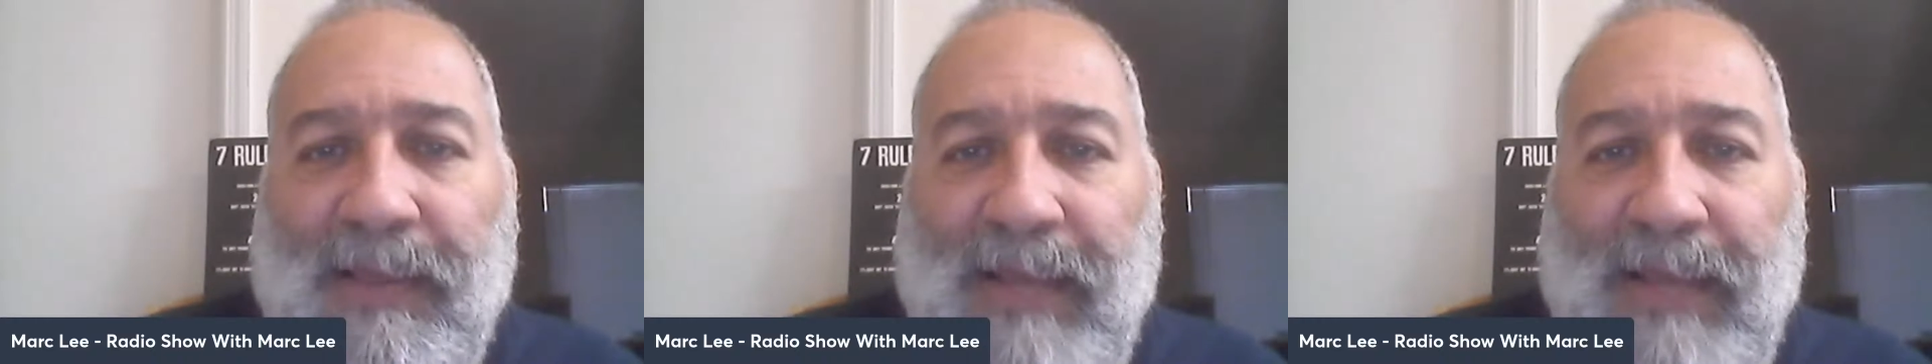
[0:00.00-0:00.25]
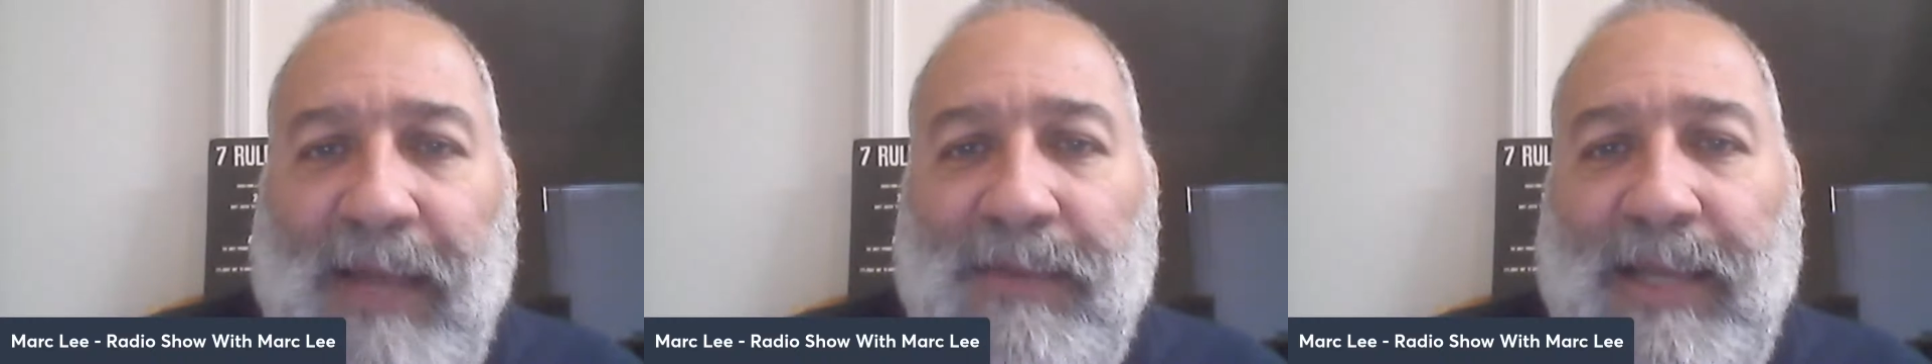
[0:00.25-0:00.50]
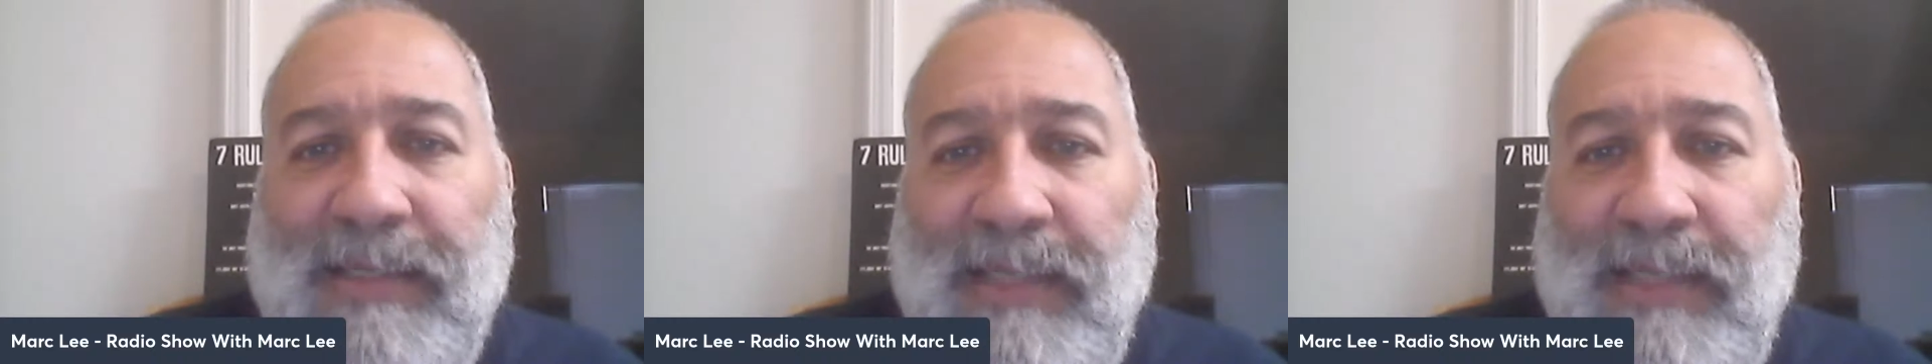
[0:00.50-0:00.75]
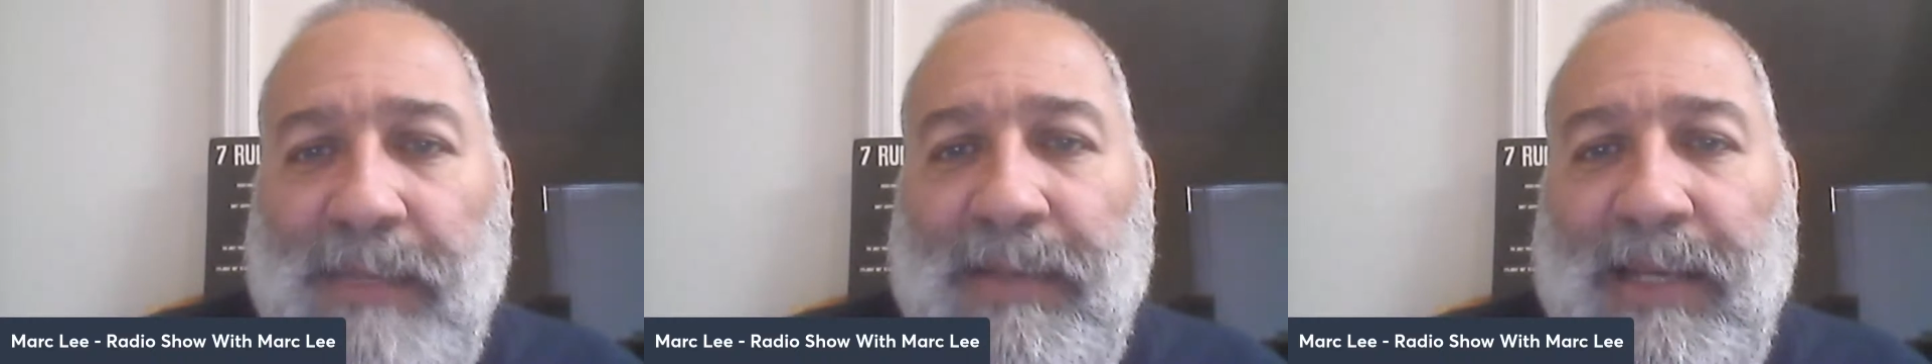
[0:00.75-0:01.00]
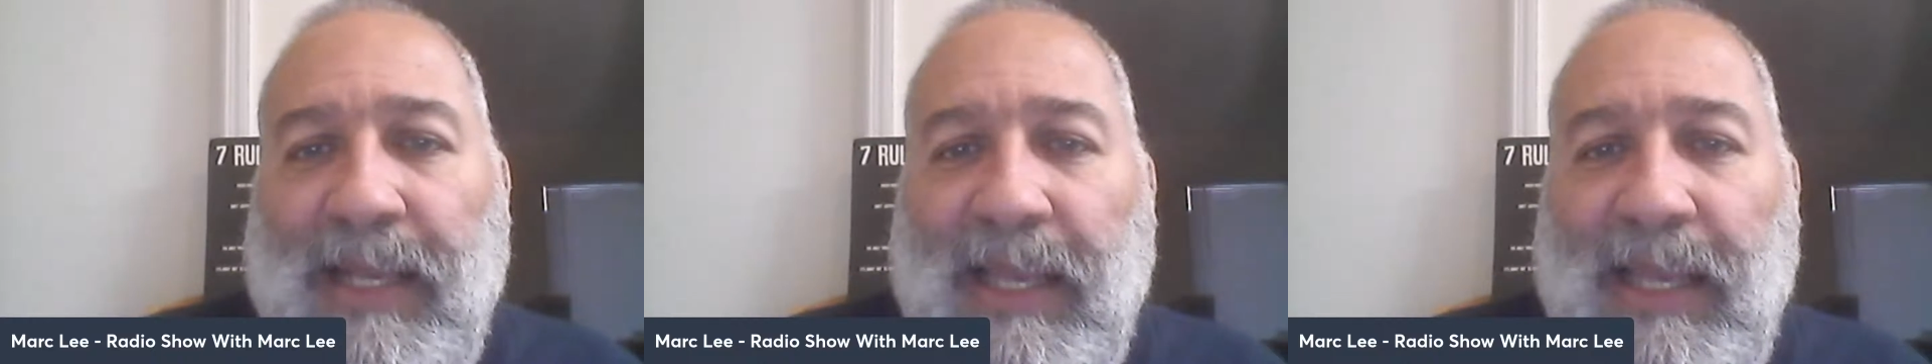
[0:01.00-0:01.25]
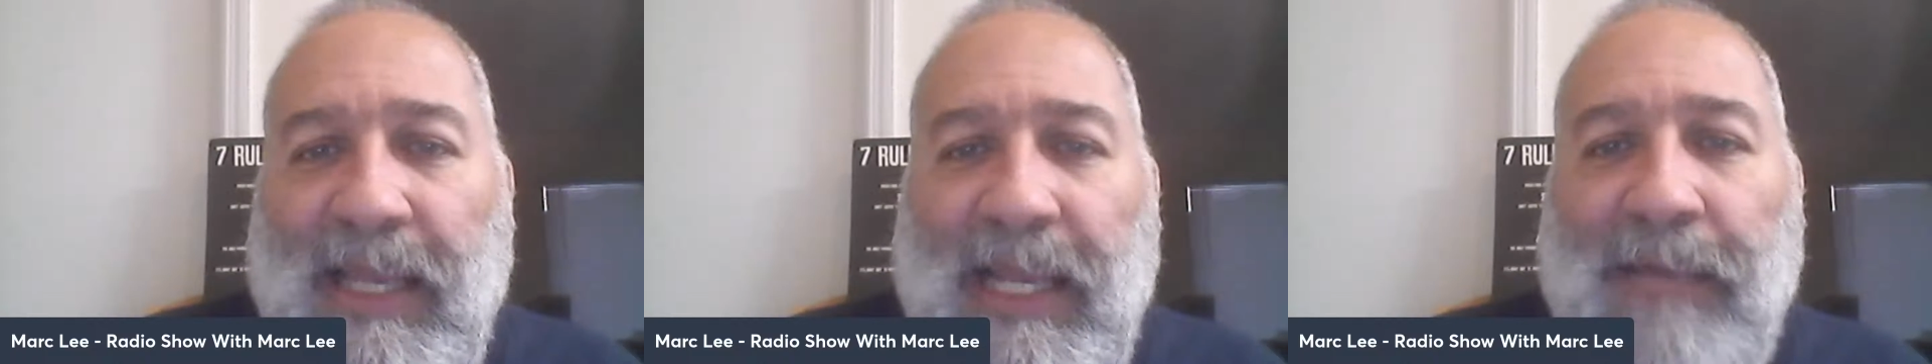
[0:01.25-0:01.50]
Now that seeming
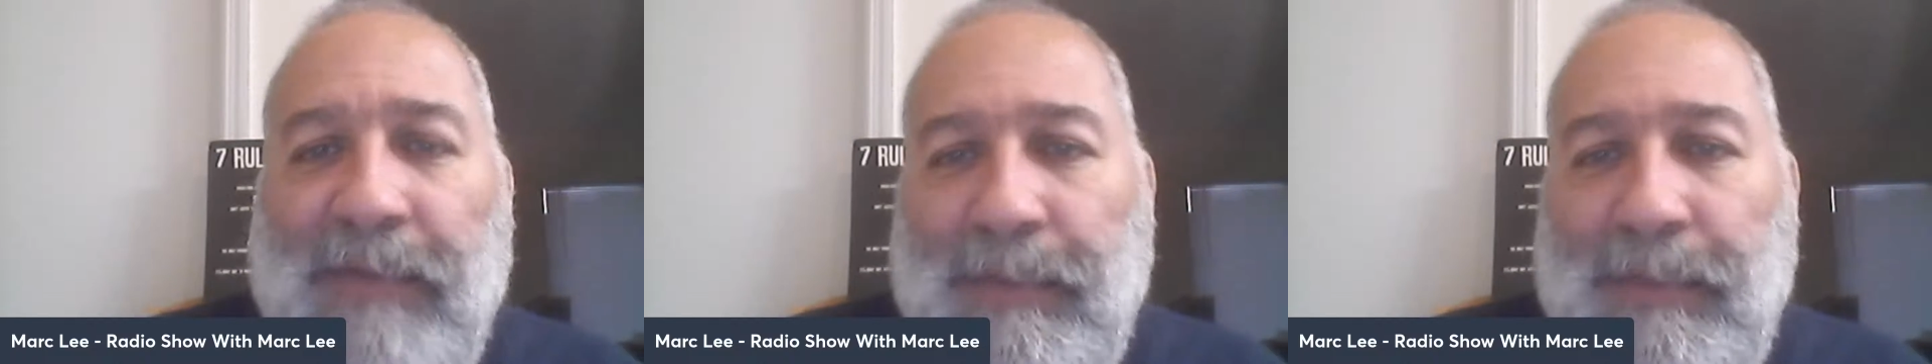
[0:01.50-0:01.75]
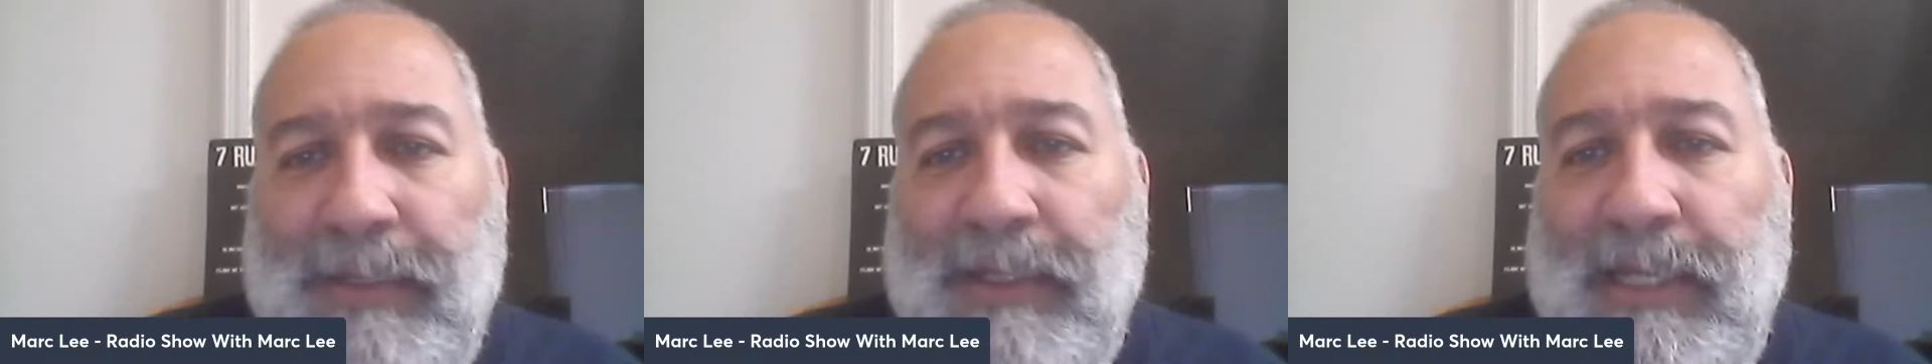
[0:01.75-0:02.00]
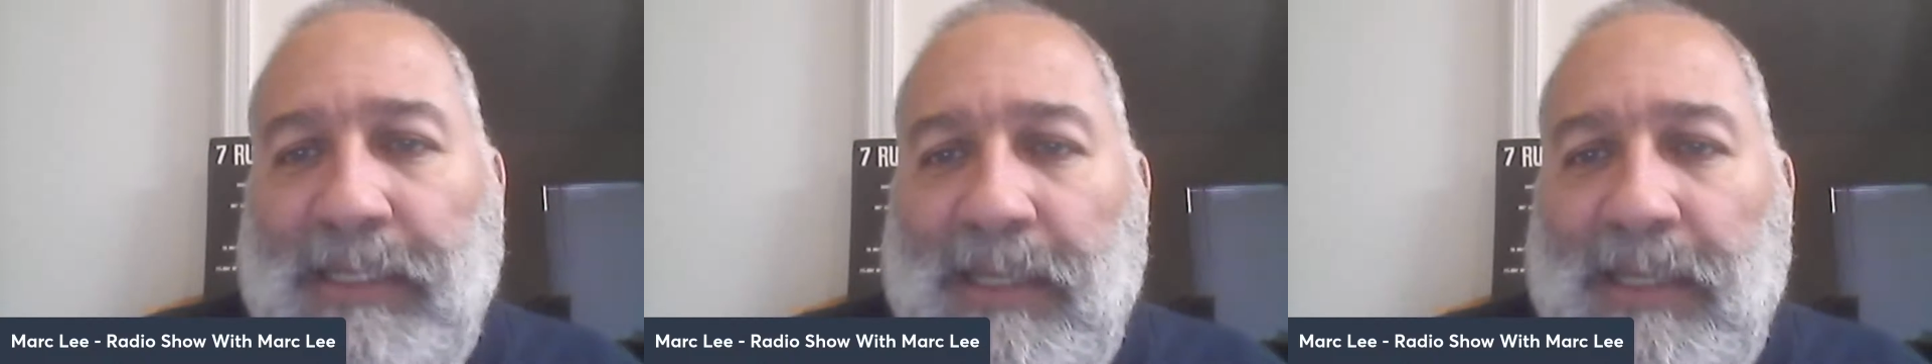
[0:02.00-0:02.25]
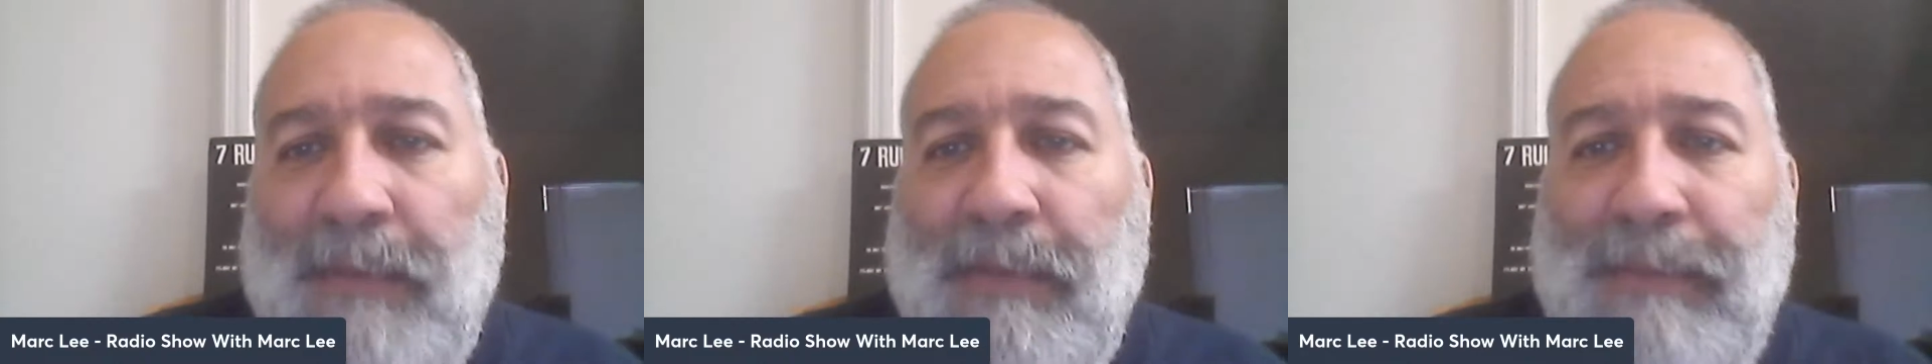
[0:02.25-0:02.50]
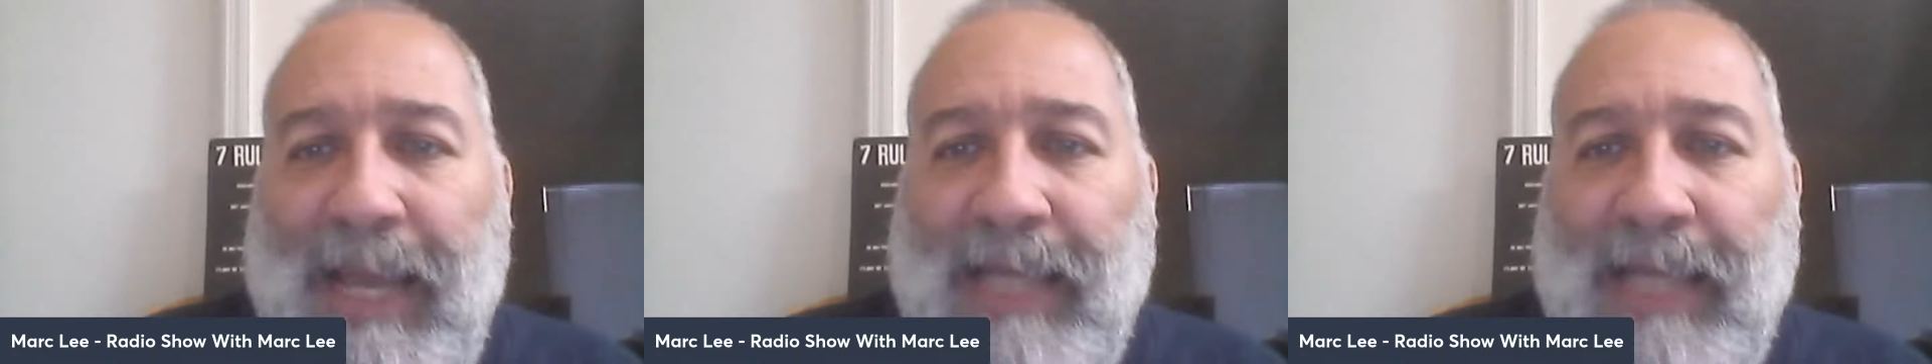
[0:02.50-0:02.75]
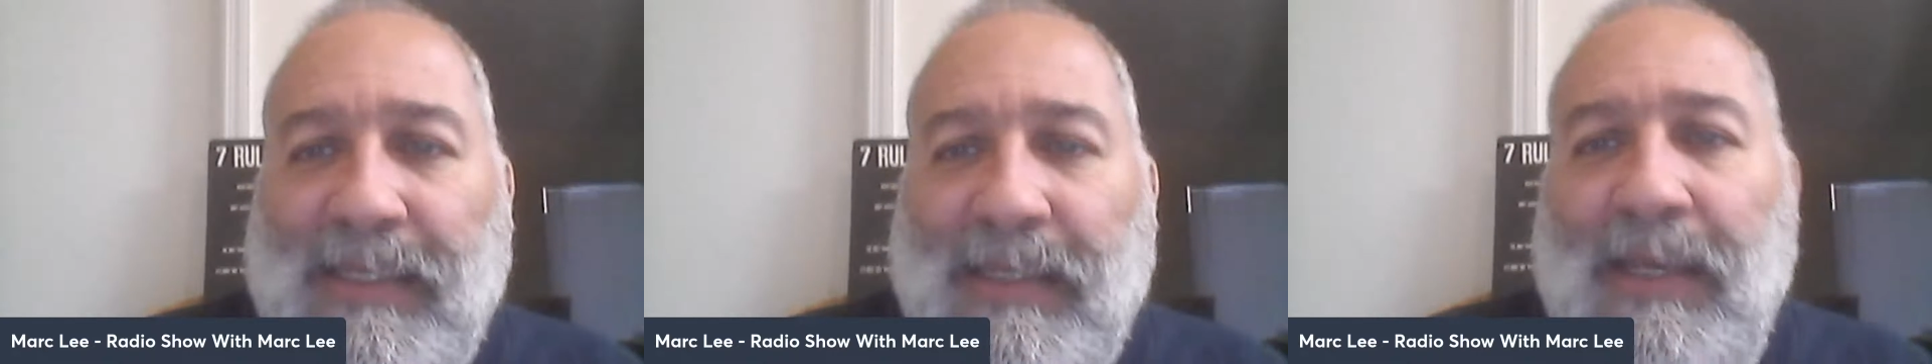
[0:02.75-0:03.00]
inevitability has come to
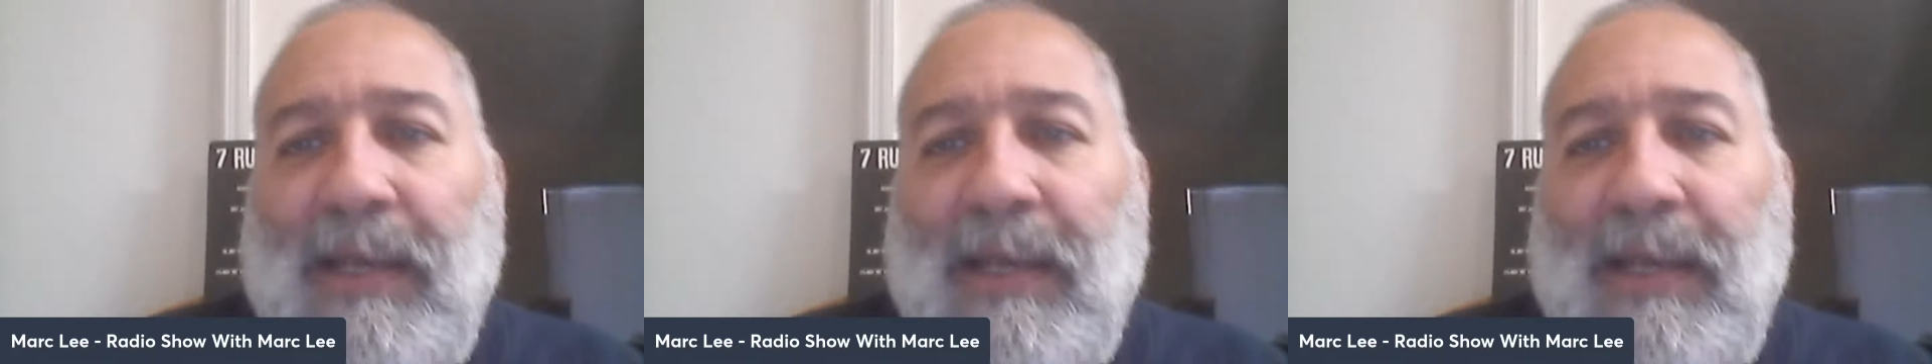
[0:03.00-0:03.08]
pass,